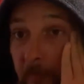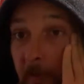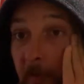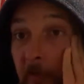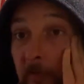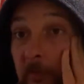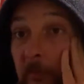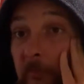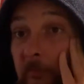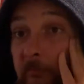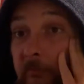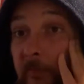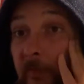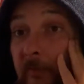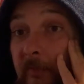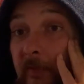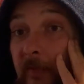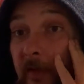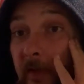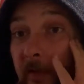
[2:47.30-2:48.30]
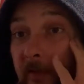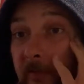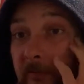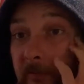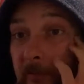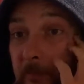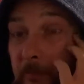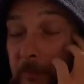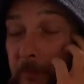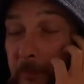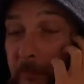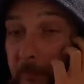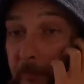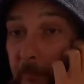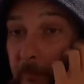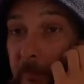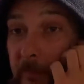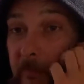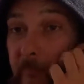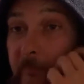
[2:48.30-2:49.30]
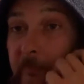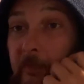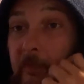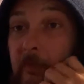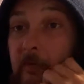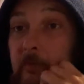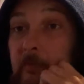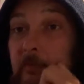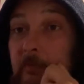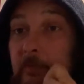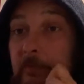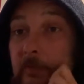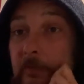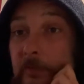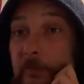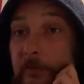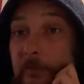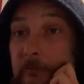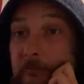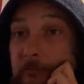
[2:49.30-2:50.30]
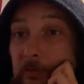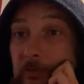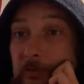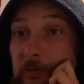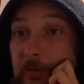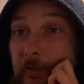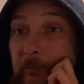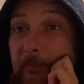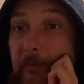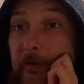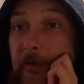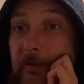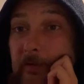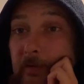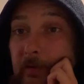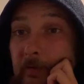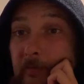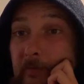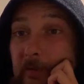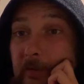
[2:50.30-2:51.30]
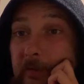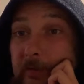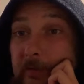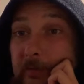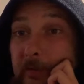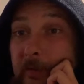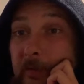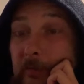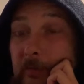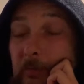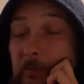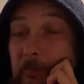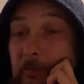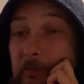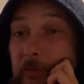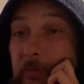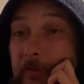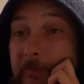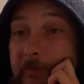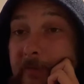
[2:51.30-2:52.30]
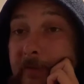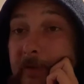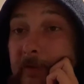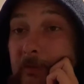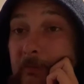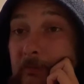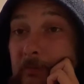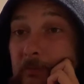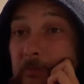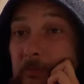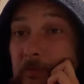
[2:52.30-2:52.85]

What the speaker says: just looked very stupid the way he fell over, and he broke his back, and he's still off work now,